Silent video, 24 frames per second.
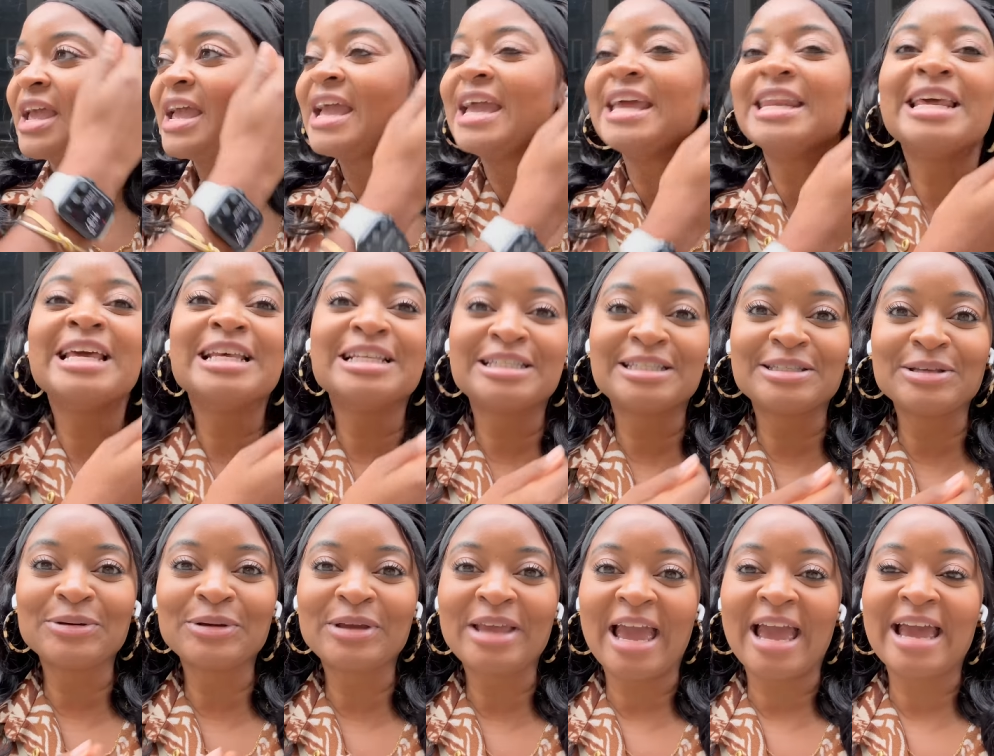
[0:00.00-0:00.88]
in his
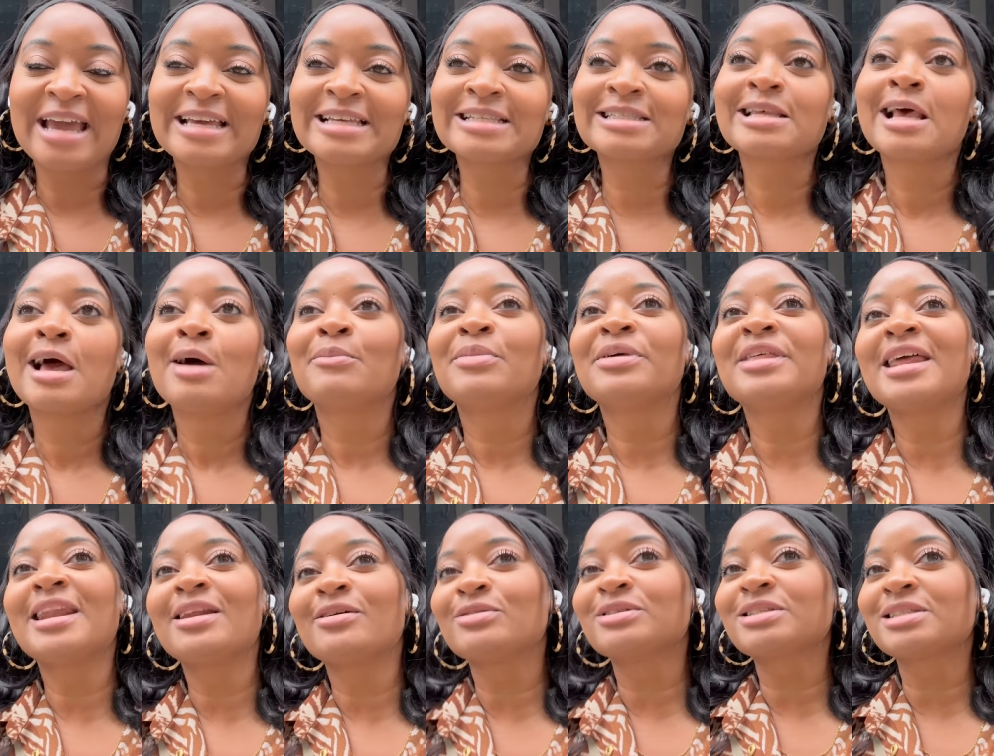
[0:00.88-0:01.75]
suitcase. But
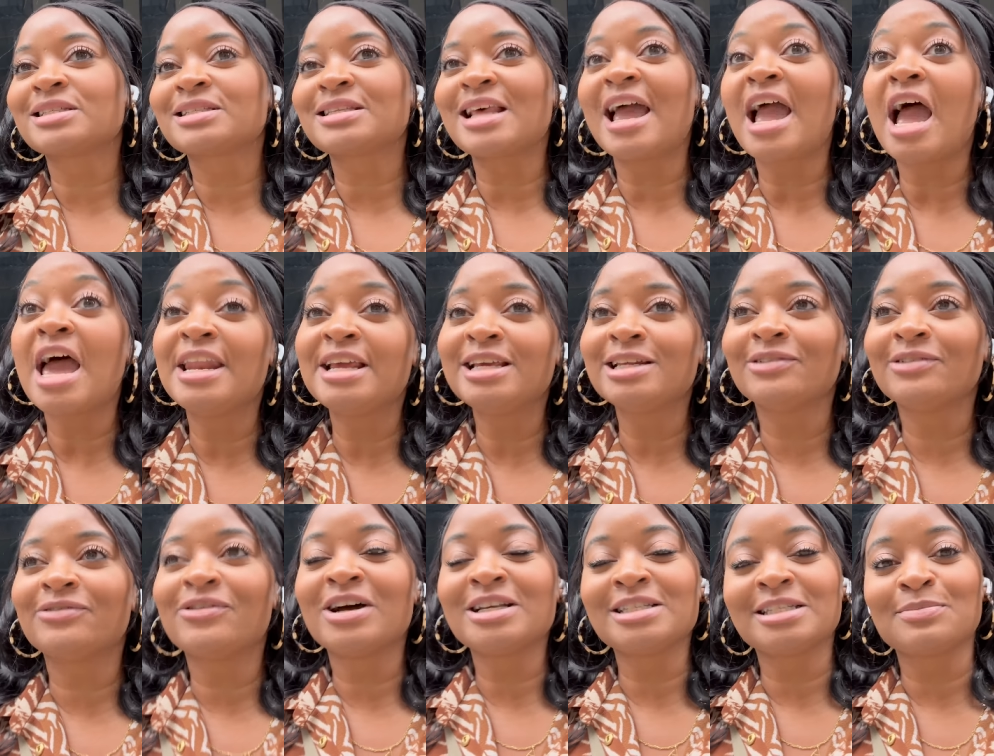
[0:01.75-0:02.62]
then I was just like, I need to
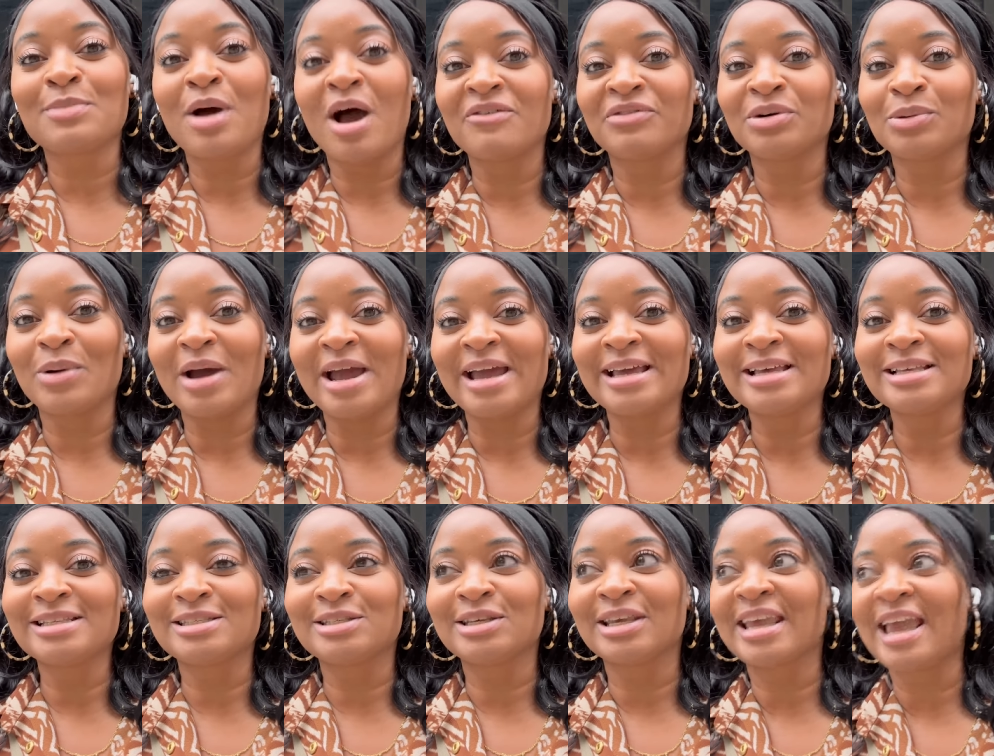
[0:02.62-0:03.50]
find some other
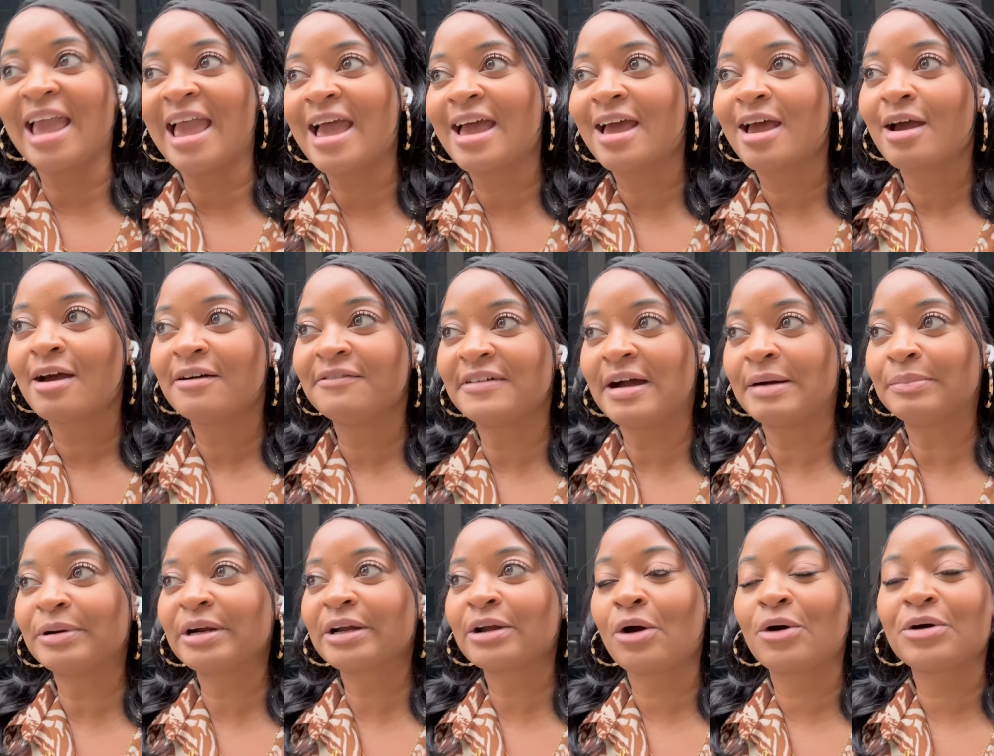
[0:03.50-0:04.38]
ways to get
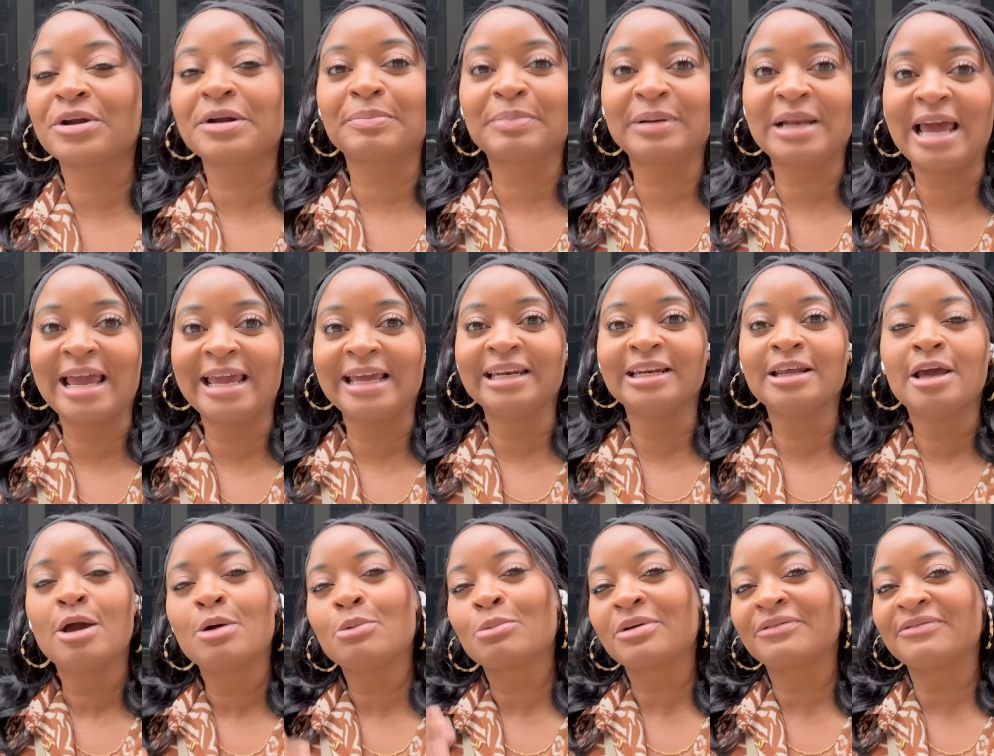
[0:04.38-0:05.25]
fabric on a plane
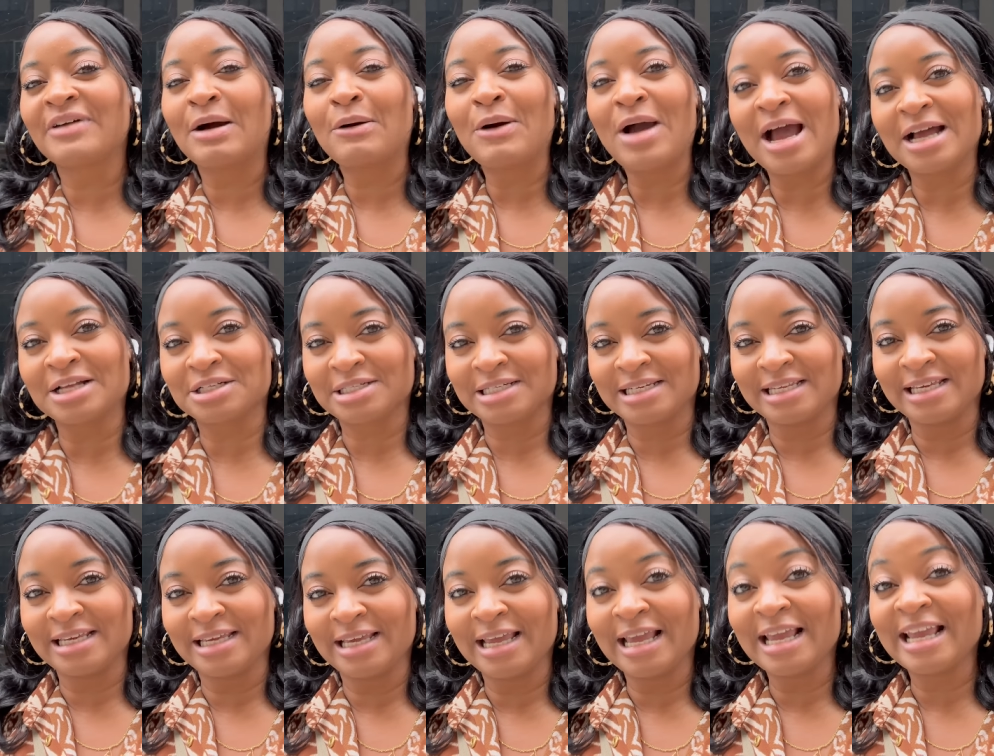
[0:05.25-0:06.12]
without
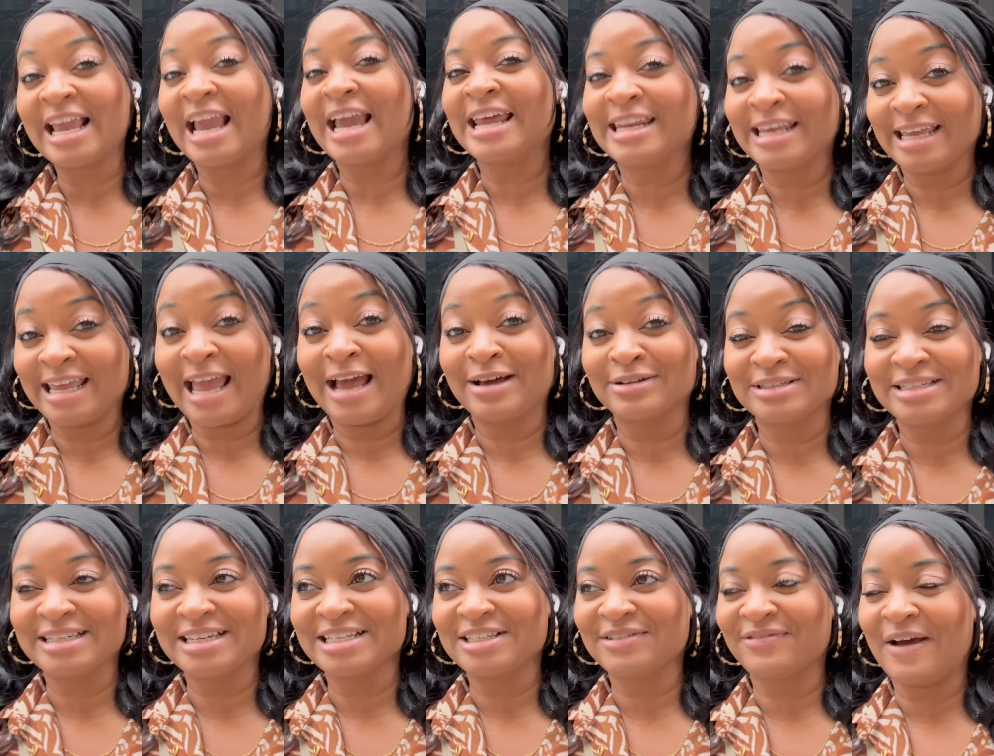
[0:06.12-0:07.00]
actually getting it
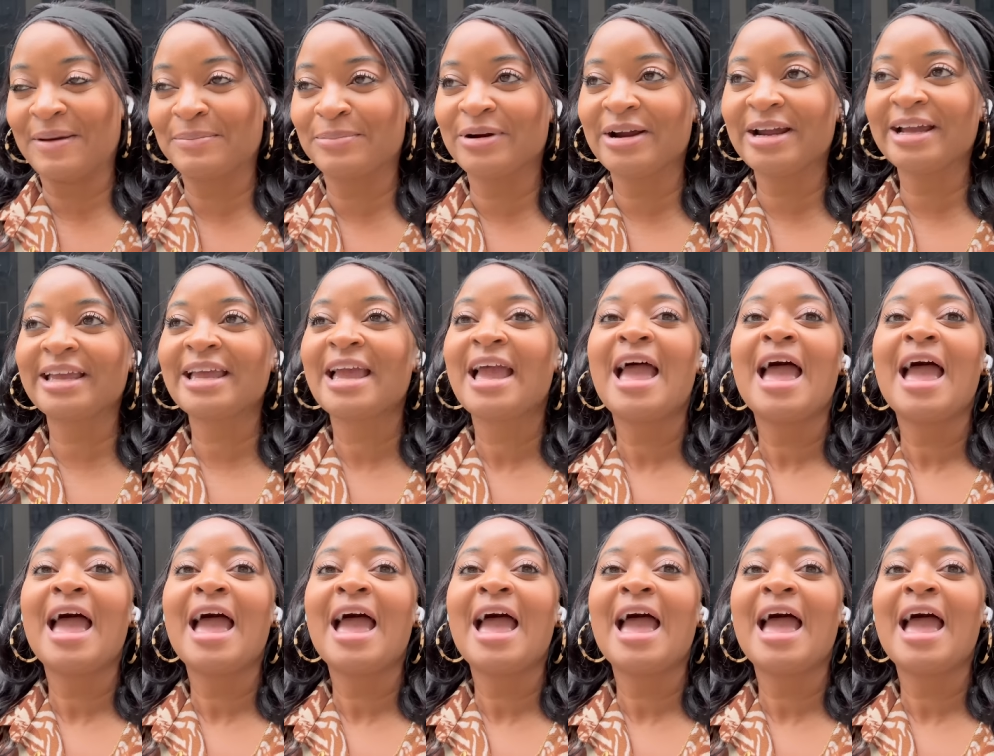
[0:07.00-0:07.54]
counted as fabric.